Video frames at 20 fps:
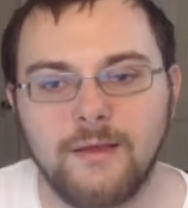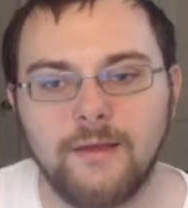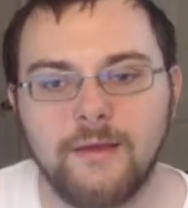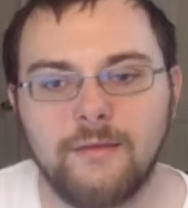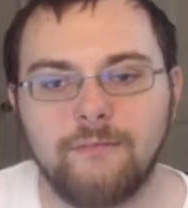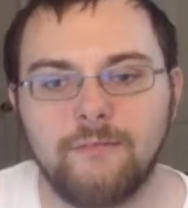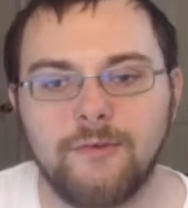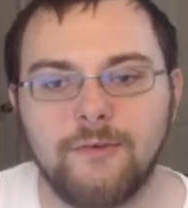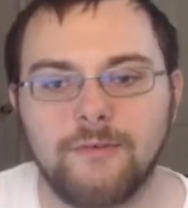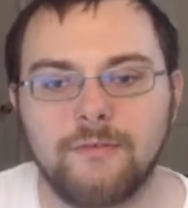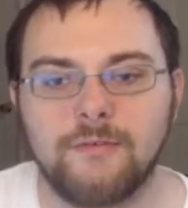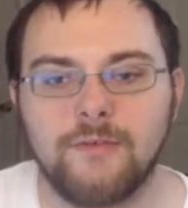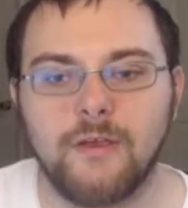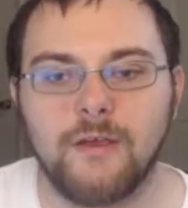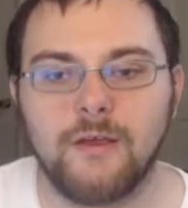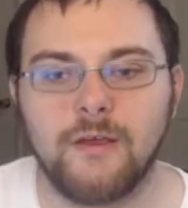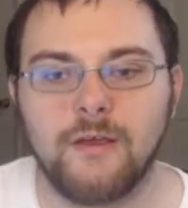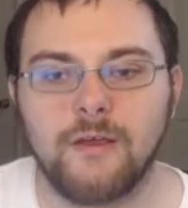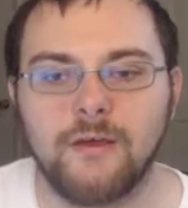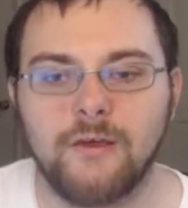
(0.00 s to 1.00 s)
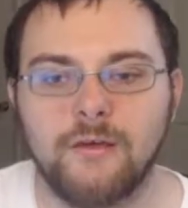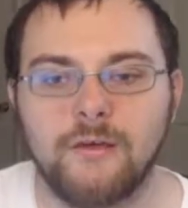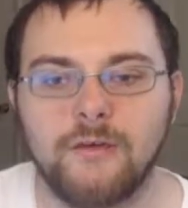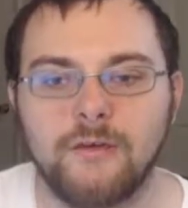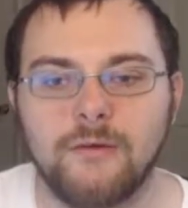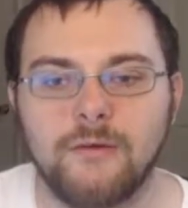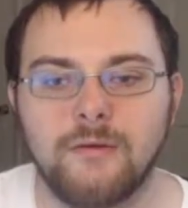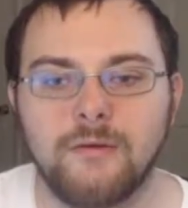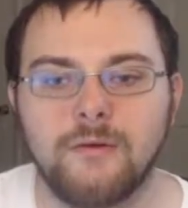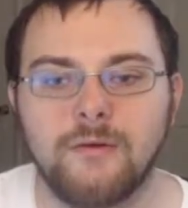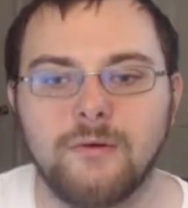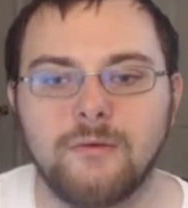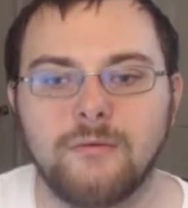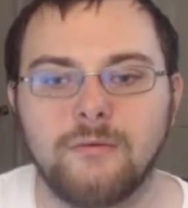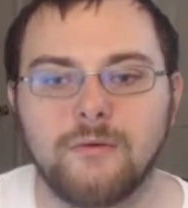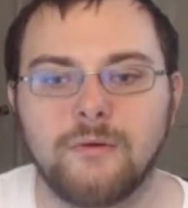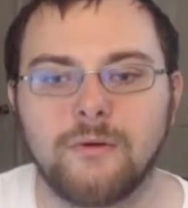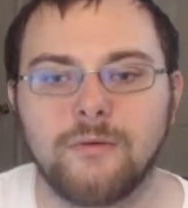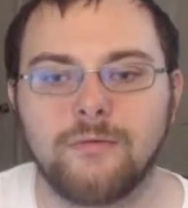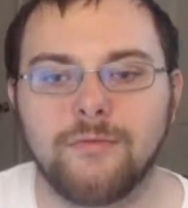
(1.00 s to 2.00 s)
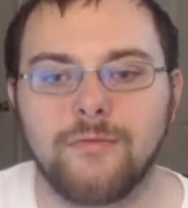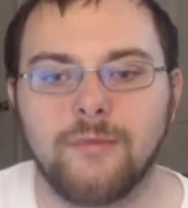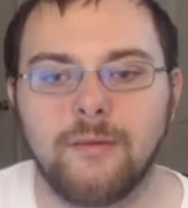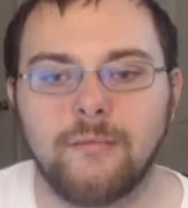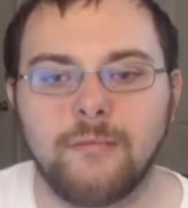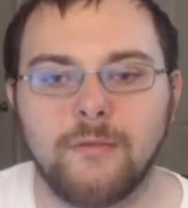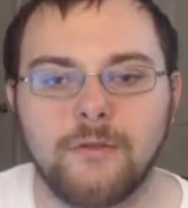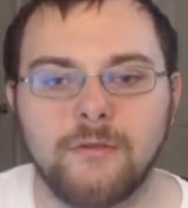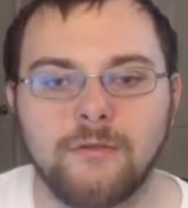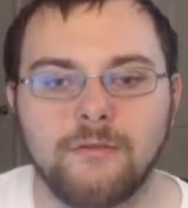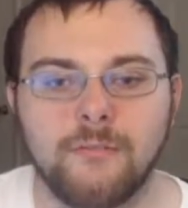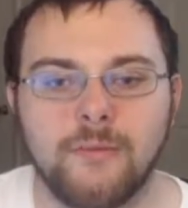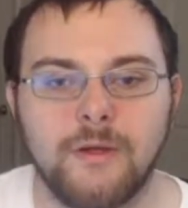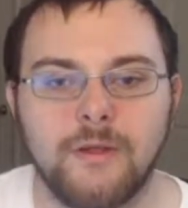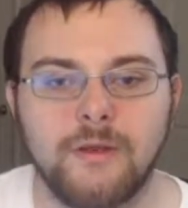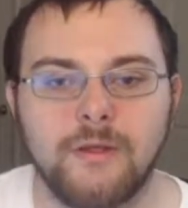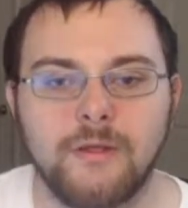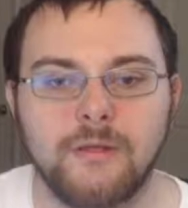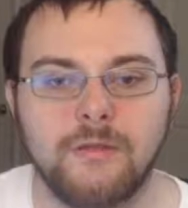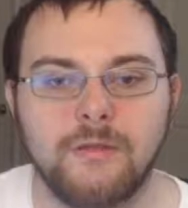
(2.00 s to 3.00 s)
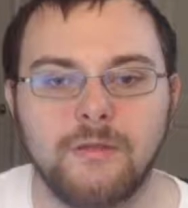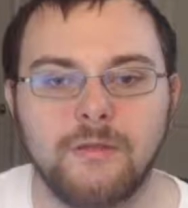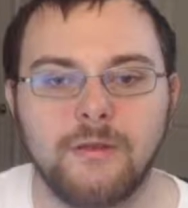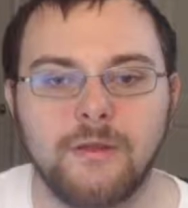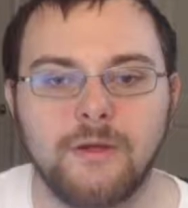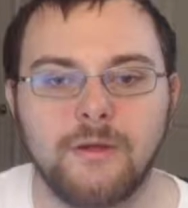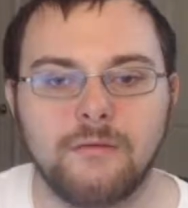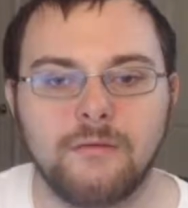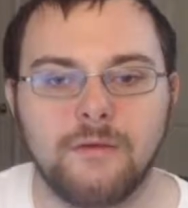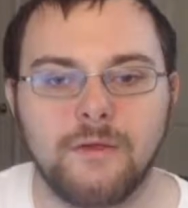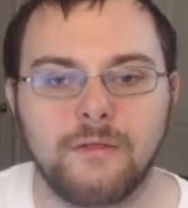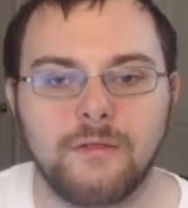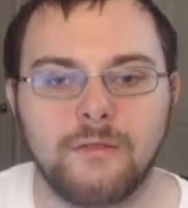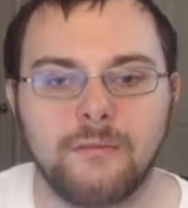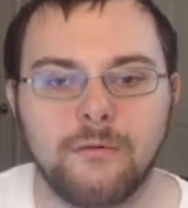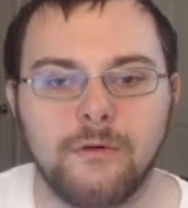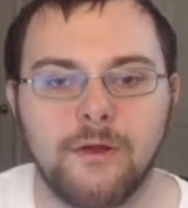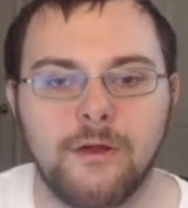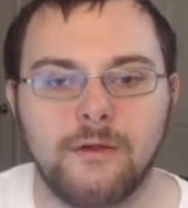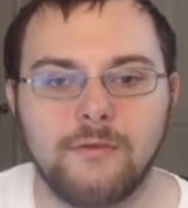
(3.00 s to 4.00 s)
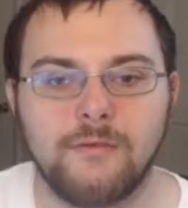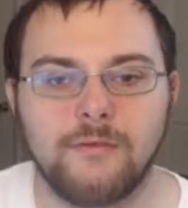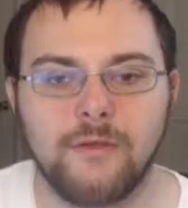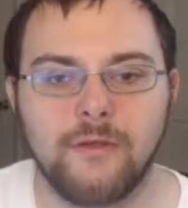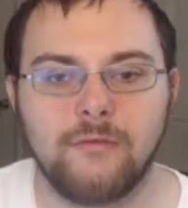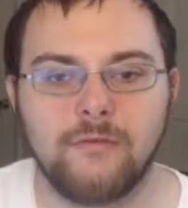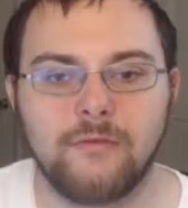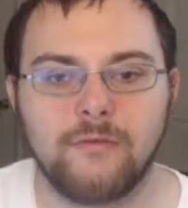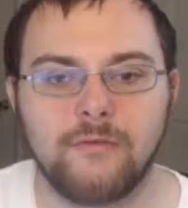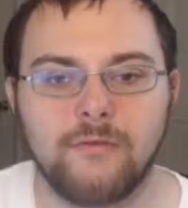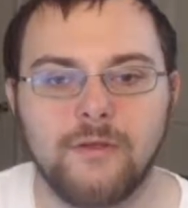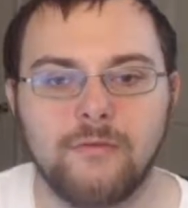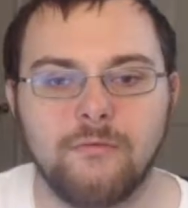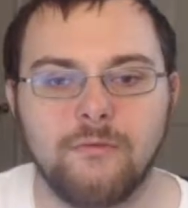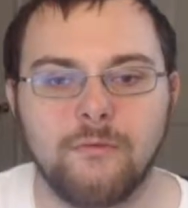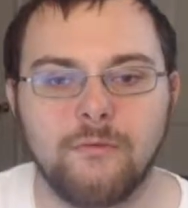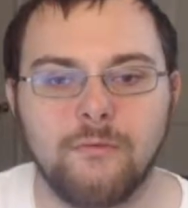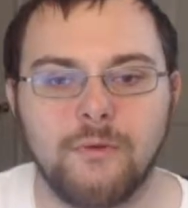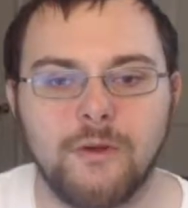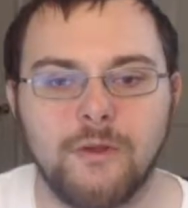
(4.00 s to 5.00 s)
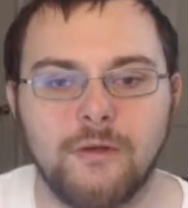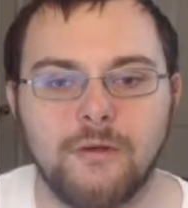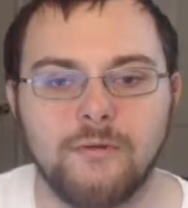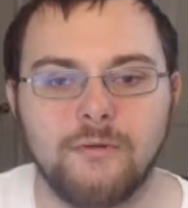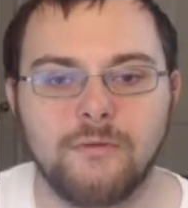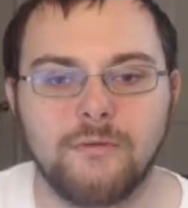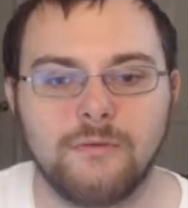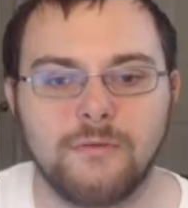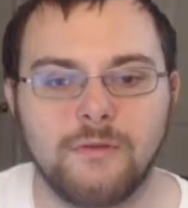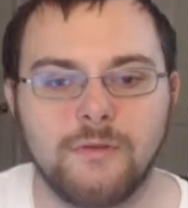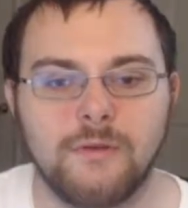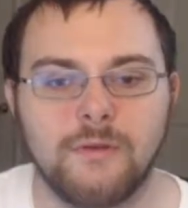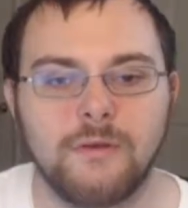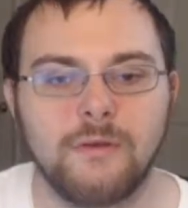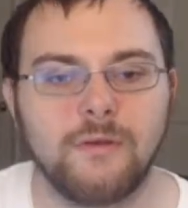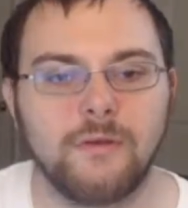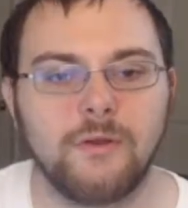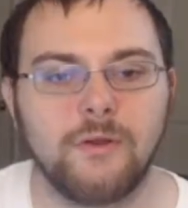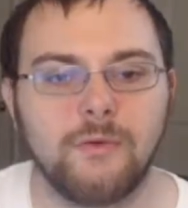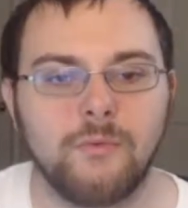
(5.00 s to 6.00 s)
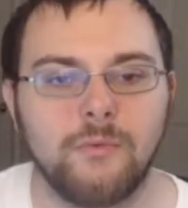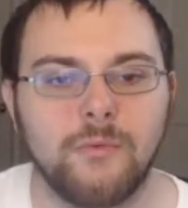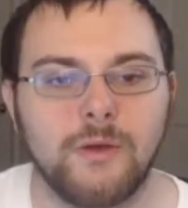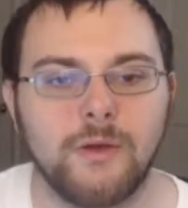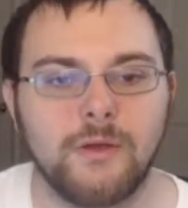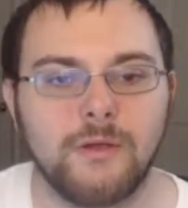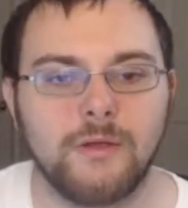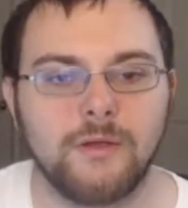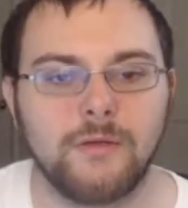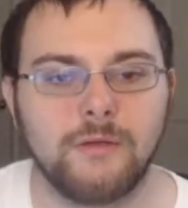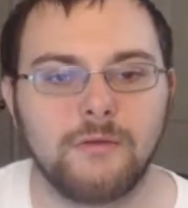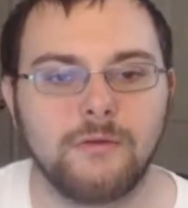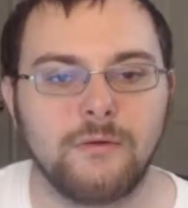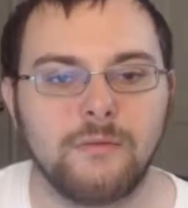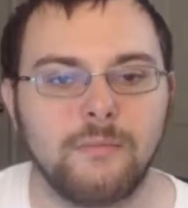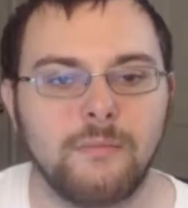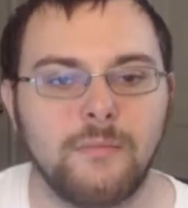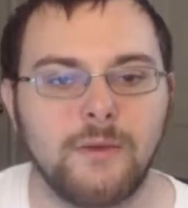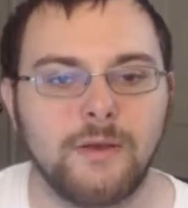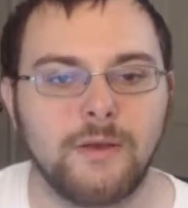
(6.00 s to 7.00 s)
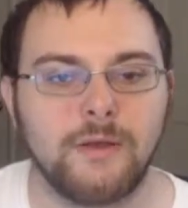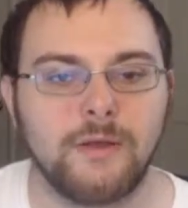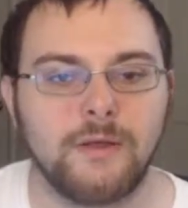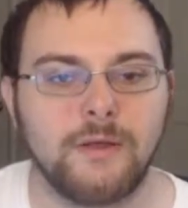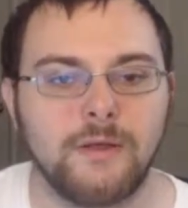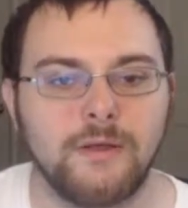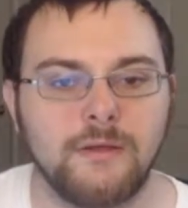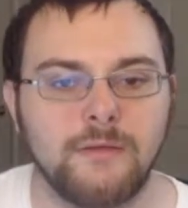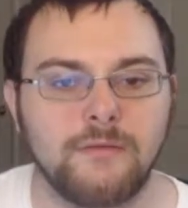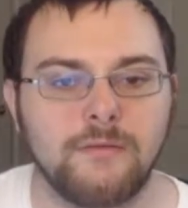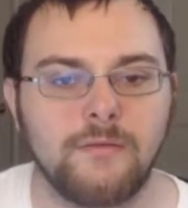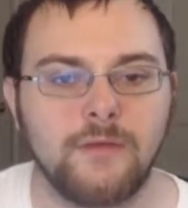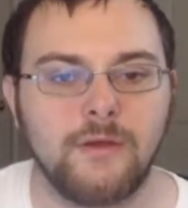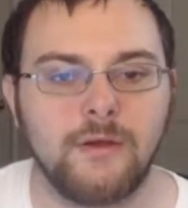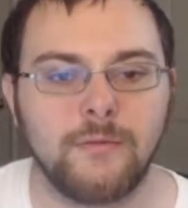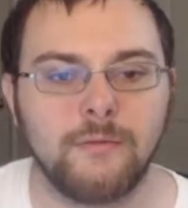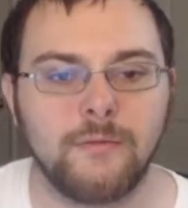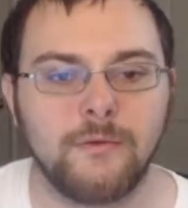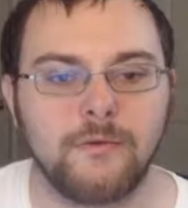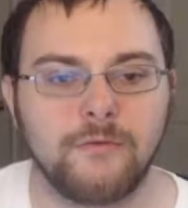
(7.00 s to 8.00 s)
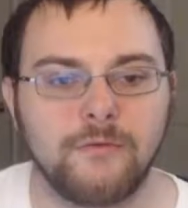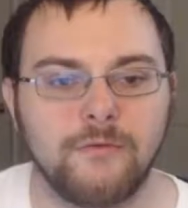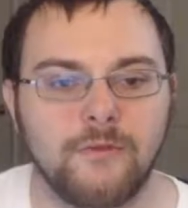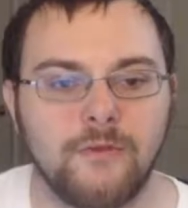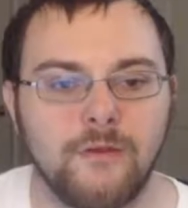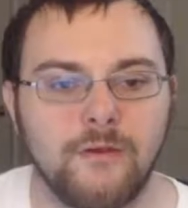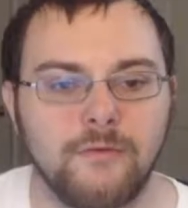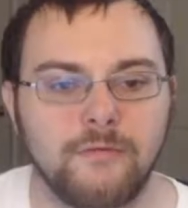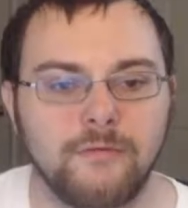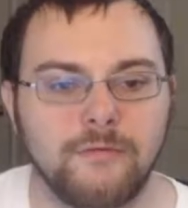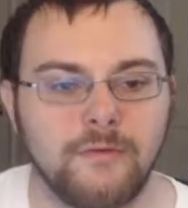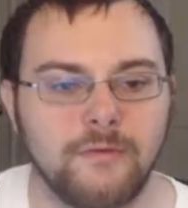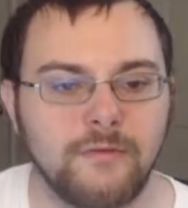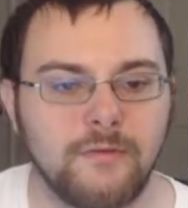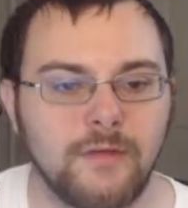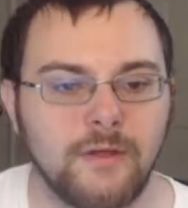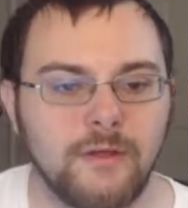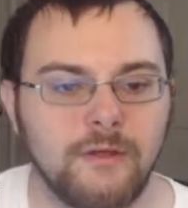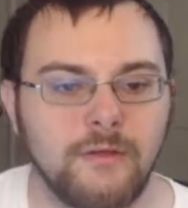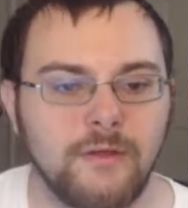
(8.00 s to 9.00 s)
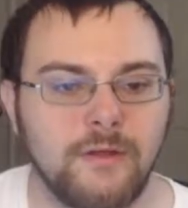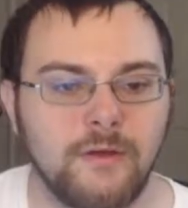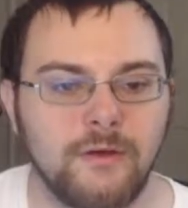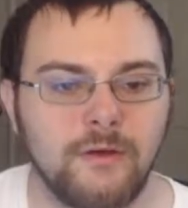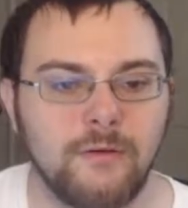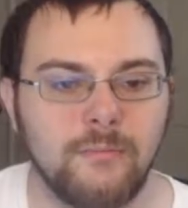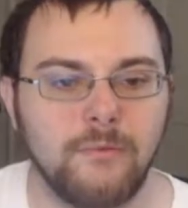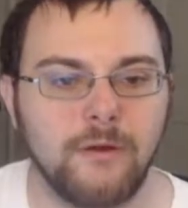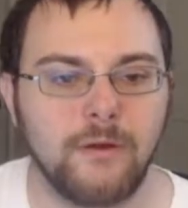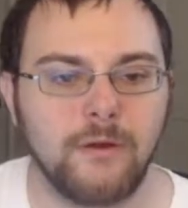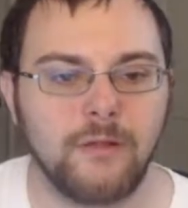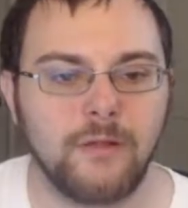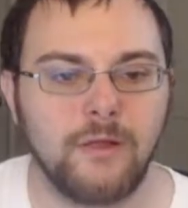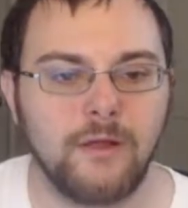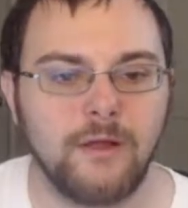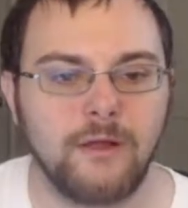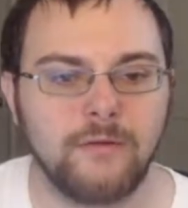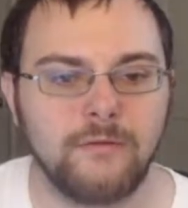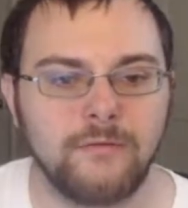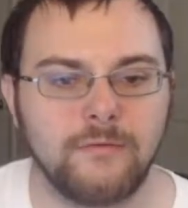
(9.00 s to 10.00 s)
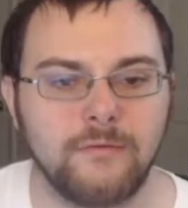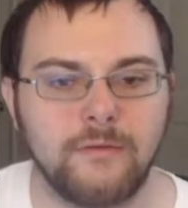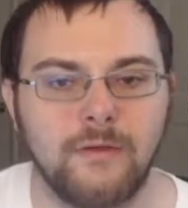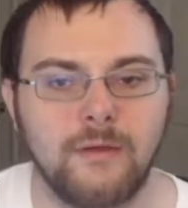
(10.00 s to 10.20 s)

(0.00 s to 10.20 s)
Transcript: If it's, uh... worth that much money, then I'll take the prize and give it to everyone else. And no way. Your money is to help yourself. It's not to help our lives.